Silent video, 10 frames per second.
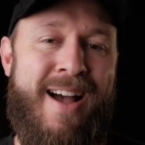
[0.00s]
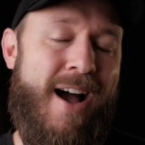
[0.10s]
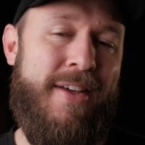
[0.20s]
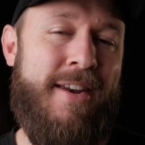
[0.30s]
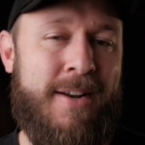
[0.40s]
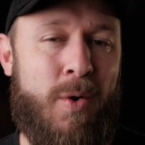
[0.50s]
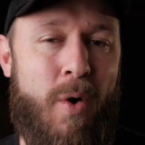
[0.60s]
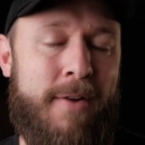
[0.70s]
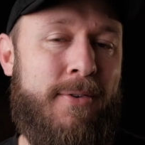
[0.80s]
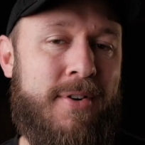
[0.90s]
I then did
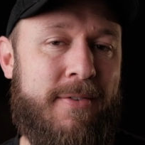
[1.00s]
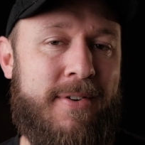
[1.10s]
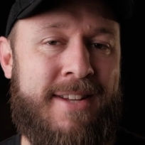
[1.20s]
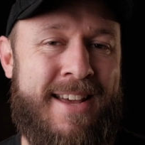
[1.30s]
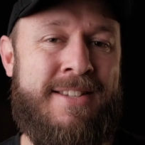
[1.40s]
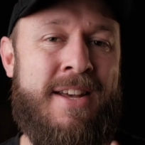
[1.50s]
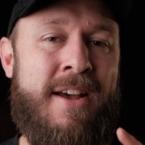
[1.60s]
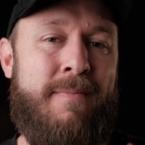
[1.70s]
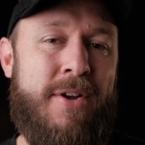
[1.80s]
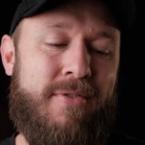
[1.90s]
quite a few different tests
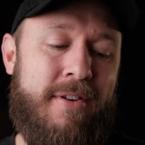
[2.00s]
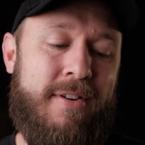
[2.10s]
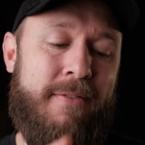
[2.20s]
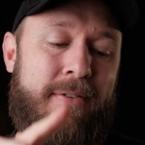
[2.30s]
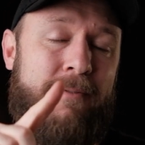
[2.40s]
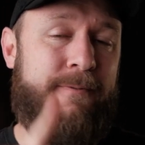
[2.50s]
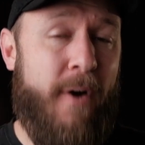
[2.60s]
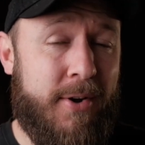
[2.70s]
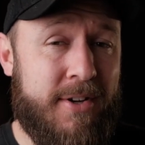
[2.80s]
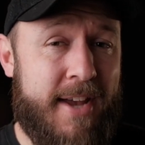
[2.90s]
measuring different
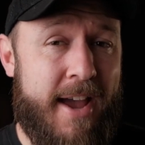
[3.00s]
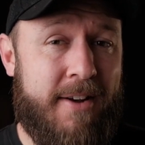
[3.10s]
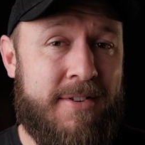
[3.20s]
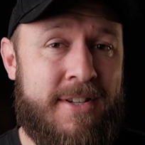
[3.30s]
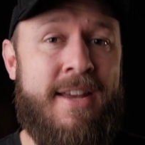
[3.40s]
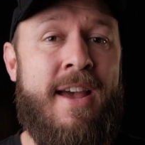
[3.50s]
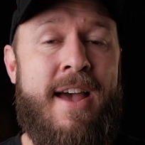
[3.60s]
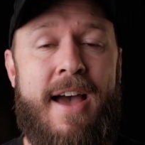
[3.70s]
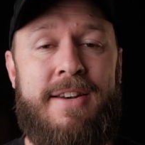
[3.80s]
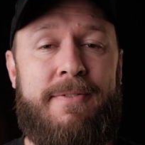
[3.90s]
focus accuracy
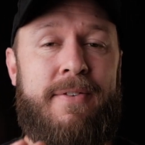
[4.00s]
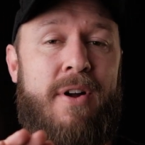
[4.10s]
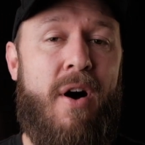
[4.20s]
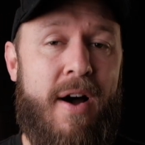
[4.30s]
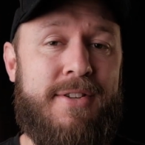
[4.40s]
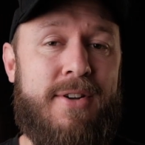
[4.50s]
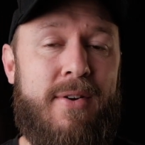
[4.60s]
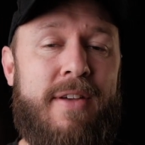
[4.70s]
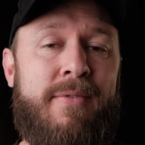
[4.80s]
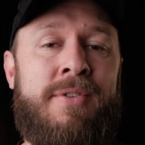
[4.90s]
and different
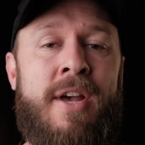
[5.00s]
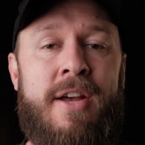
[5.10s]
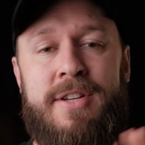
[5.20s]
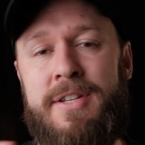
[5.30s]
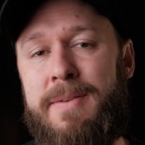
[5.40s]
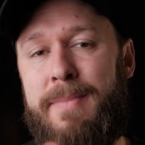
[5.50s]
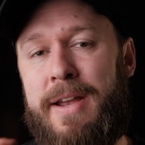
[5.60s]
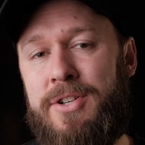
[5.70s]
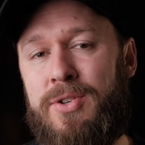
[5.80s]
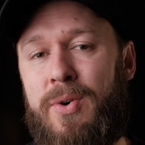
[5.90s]
ISO levels just to
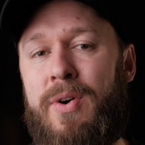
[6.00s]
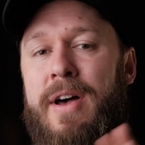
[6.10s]
make sure